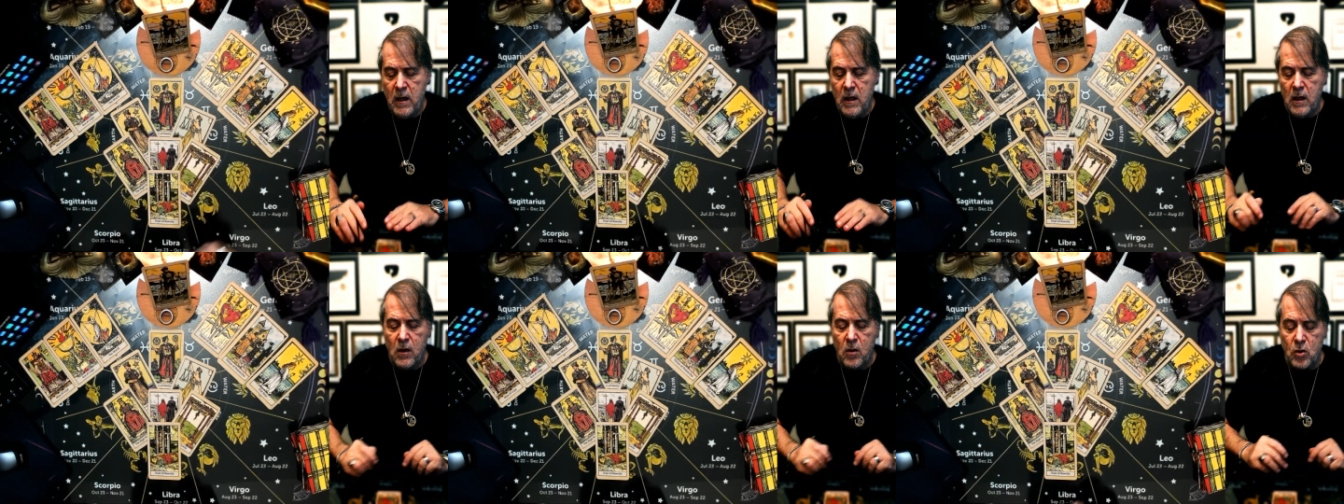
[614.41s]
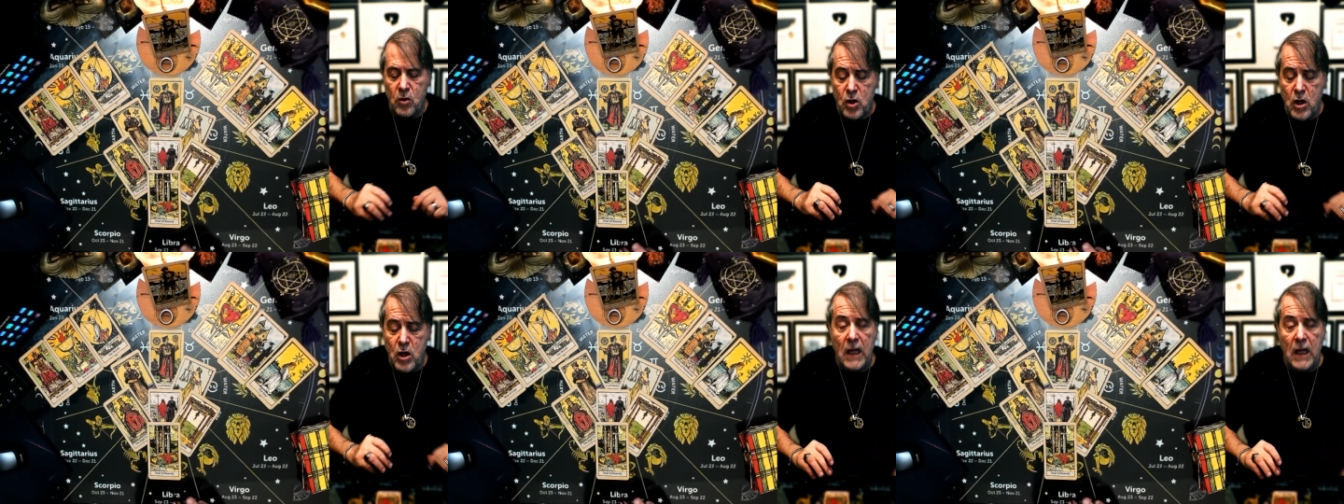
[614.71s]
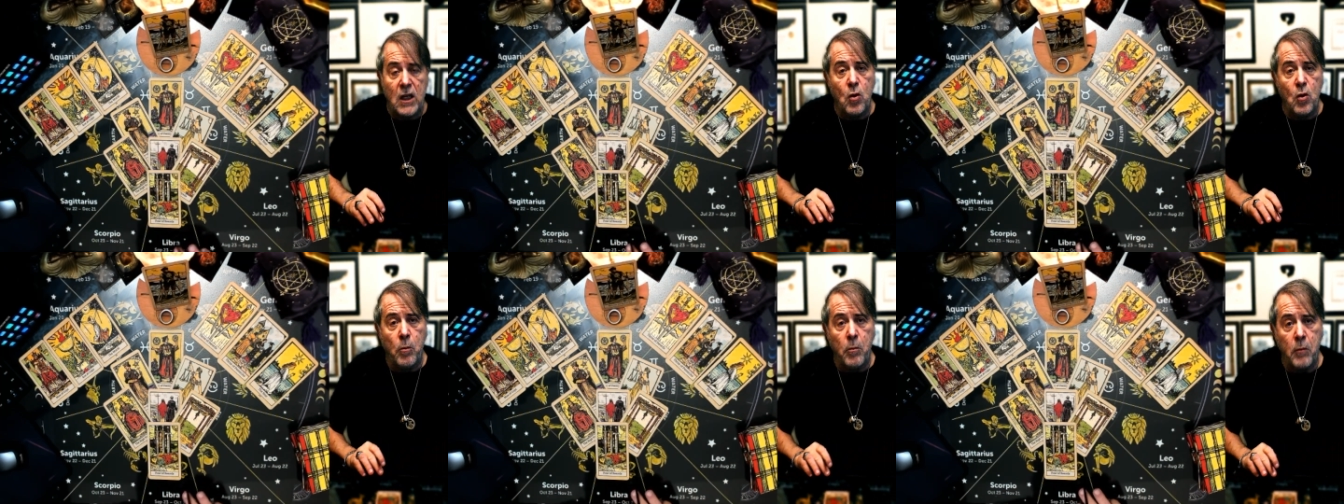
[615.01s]
because you
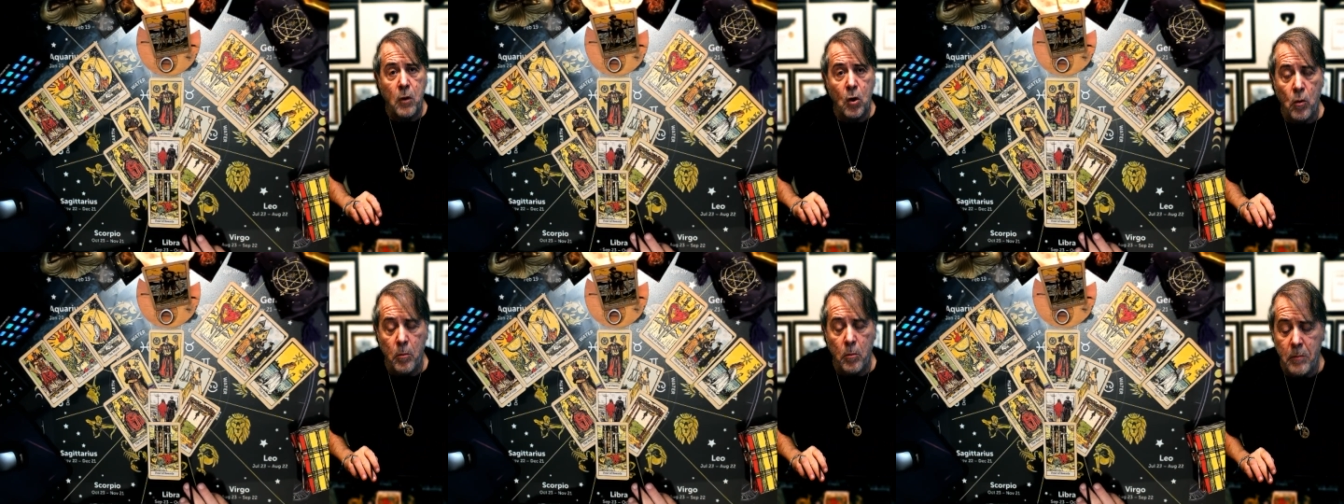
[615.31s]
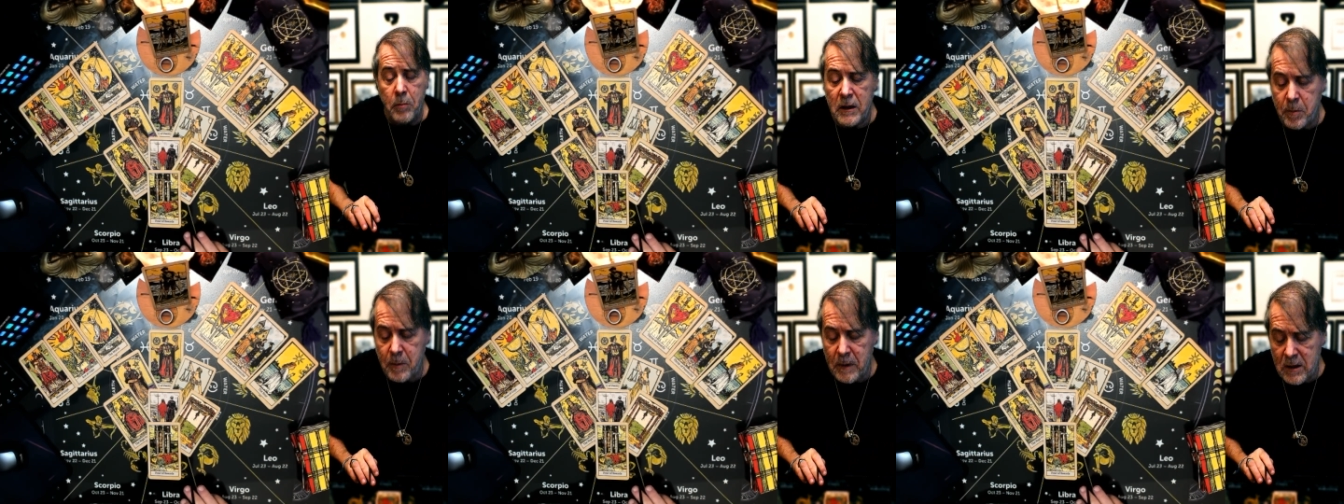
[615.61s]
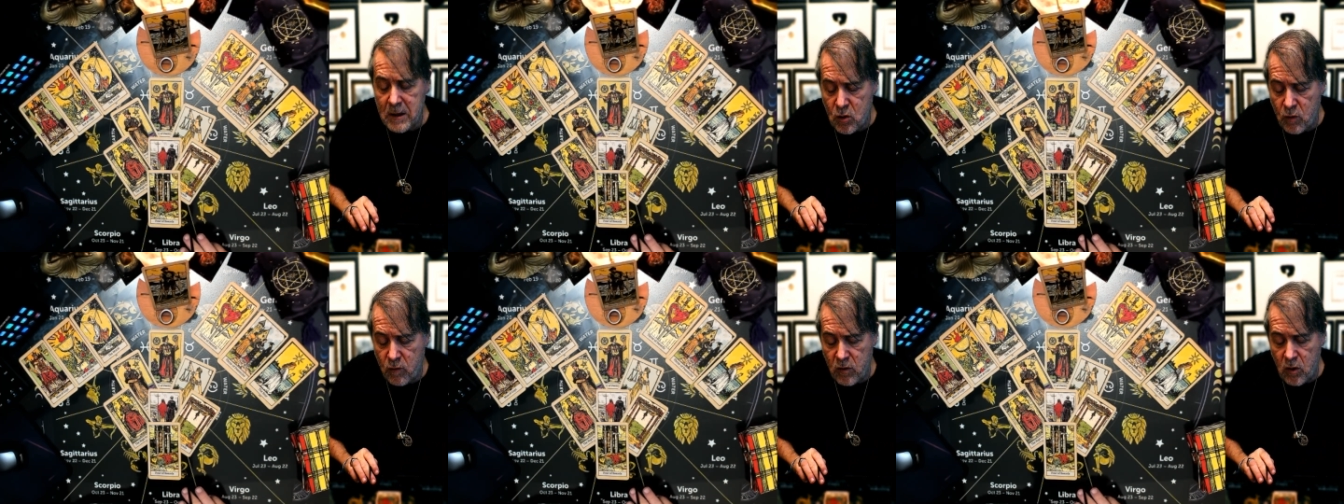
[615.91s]
have your
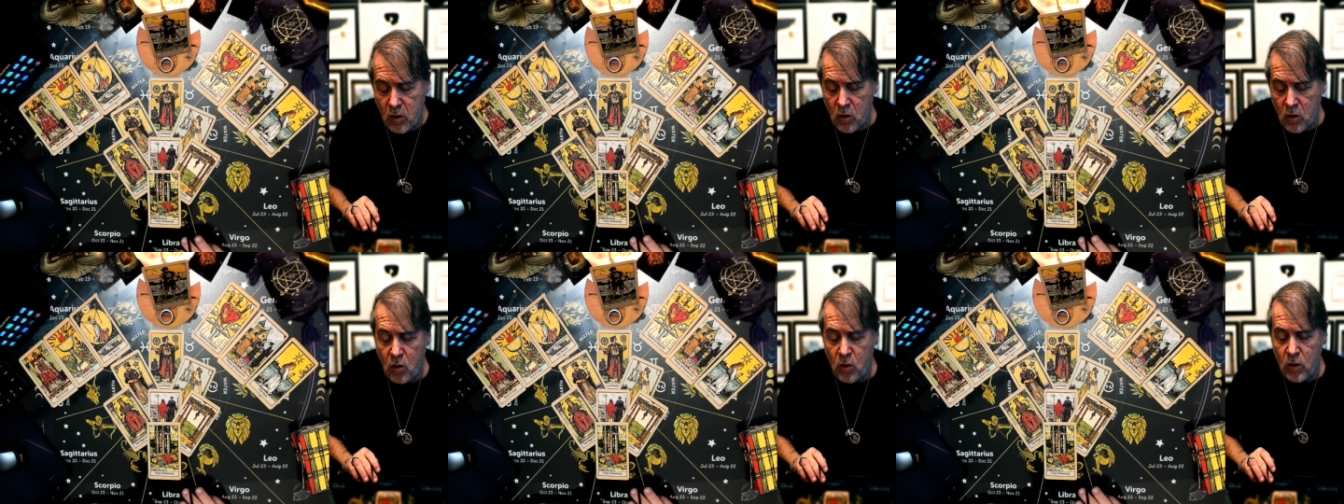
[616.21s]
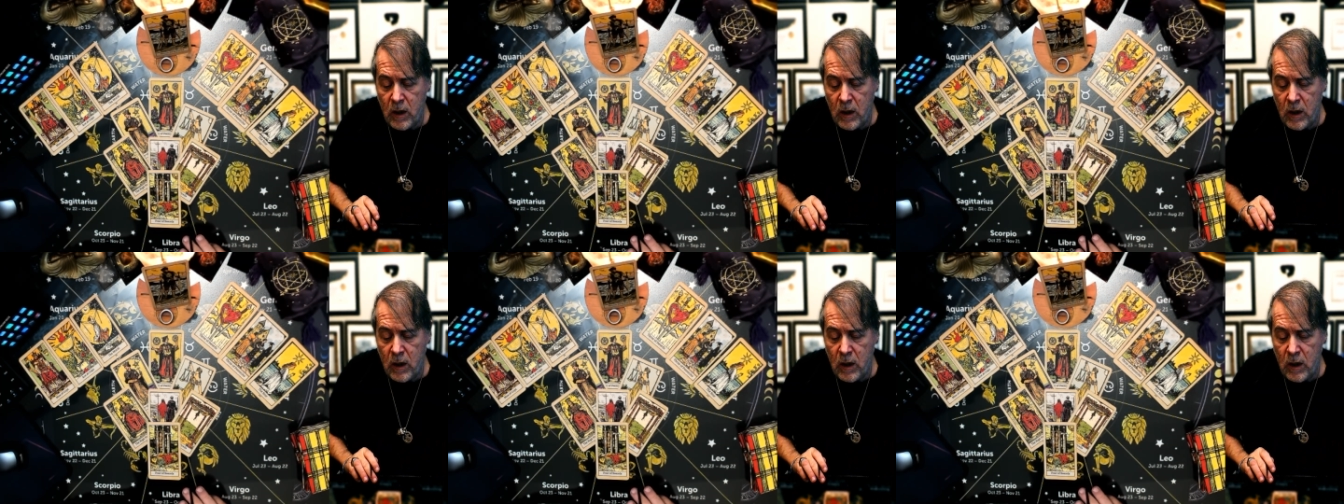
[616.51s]
commitments of your own,